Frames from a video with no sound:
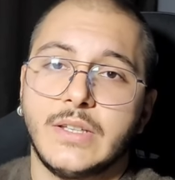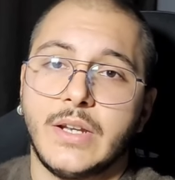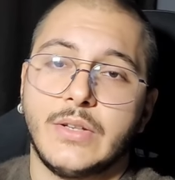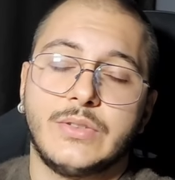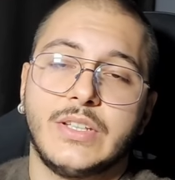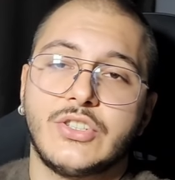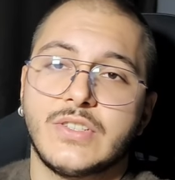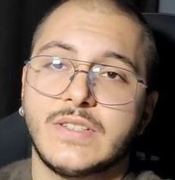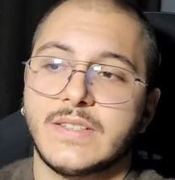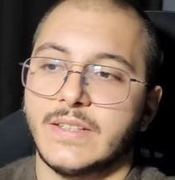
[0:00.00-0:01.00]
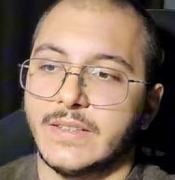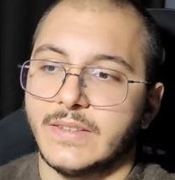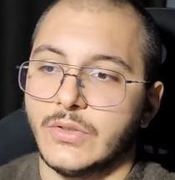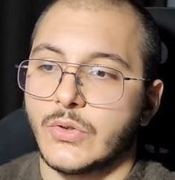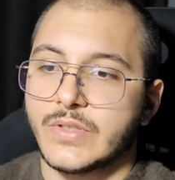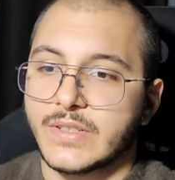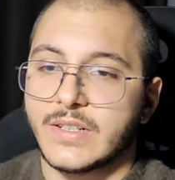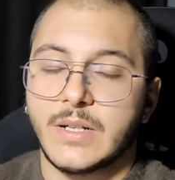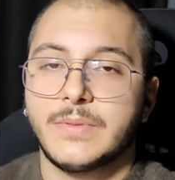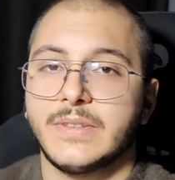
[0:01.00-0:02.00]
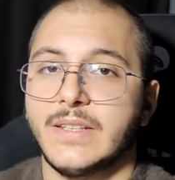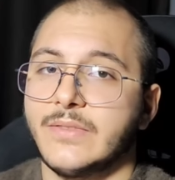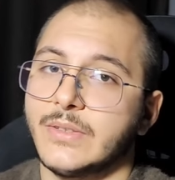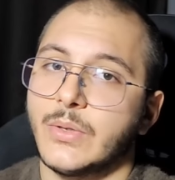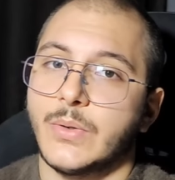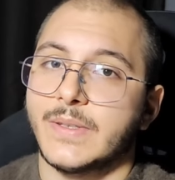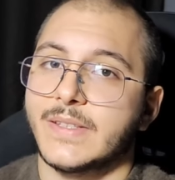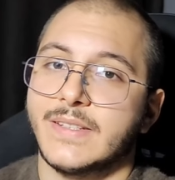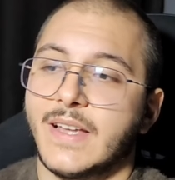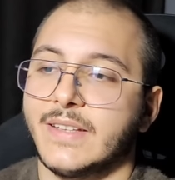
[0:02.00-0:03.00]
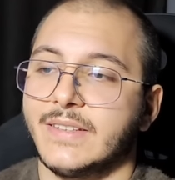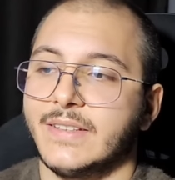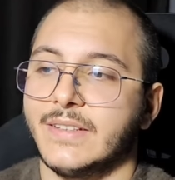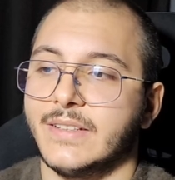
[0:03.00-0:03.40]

annotations in your script, even though it's not